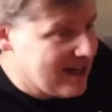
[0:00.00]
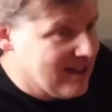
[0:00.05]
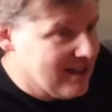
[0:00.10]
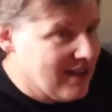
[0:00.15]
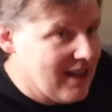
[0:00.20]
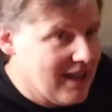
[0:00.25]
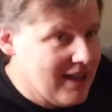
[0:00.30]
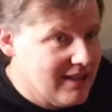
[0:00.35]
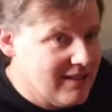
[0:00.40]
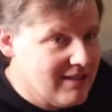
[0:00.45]
a
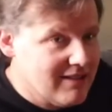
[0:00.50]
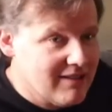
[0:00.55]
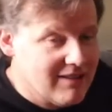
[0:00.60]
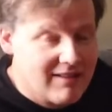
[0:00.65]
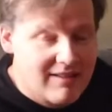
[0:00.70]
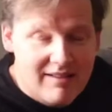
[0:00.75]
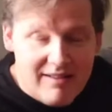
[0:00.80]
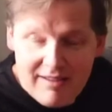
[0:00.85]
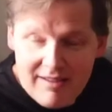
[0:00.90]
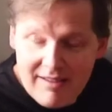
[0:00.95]
light.
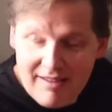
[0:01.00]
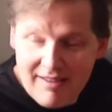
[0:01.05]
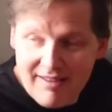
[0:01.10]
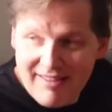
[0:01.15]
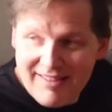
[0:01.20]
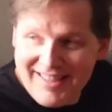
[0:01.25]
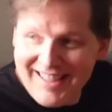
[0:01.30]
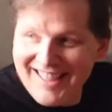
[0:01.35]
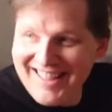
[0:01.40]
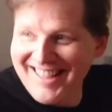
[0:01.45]
Yeah.
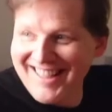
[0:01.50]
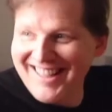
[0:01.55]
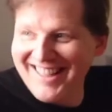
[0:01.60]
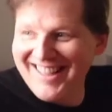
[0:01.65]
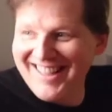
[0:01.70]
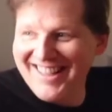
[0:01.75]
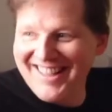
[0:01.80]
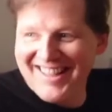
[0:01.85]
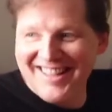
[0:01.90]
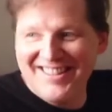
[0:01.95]

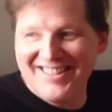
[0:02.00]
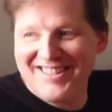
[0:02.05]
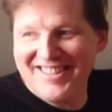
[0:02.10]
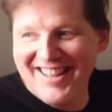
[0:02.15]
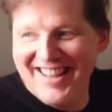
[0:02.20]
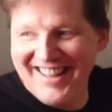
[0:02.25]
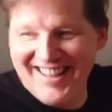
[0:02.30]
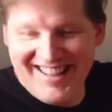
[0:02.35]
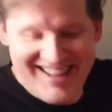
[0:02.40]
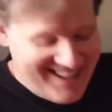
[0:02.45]

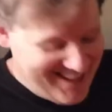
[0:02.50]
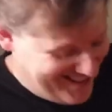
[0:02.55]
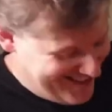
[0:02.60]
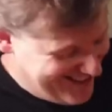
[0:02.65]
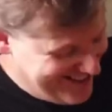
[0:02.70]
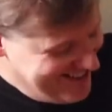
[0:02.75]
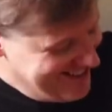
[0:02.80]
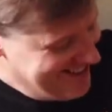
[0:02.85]
Yeah,